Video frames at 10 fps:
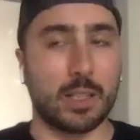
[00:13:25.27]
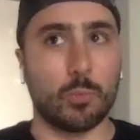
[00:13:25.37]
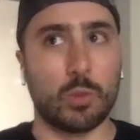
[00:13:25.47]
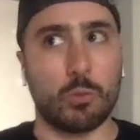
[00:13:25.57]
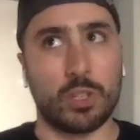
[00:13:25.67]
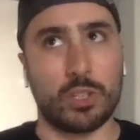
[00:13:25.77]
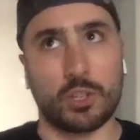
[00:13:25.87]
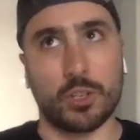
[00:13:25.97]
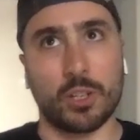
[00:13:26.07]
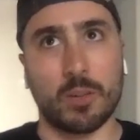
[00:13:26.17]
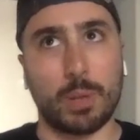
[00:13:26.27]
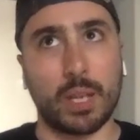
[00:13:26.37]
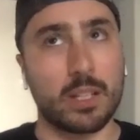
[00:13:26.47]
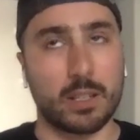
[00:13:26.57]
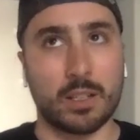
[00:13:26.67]
What's your
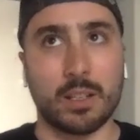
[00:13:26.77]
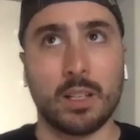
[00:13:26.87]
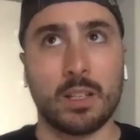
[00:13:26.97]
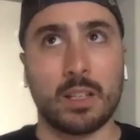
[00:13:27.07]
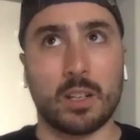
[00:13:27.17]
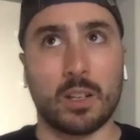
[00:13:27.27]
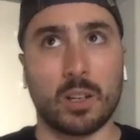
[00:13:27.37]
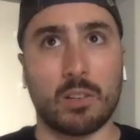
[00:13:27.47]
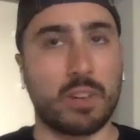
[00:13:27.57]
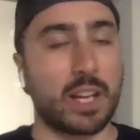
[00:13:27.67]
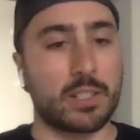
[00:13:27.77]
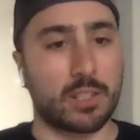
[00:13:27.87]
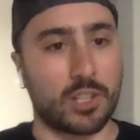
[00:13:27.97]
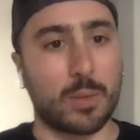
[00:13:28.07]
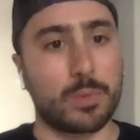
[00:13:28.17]
opinion or advice to
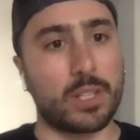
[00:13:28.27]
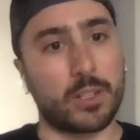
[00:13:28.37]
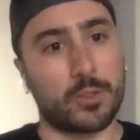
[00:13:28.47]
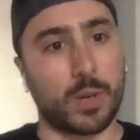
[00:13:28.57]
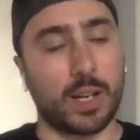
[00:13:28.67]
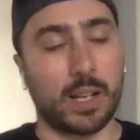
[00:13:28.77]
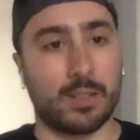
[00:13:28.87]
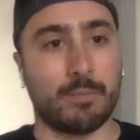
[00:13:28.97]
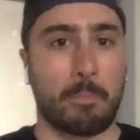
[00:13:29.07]
job seekers right now?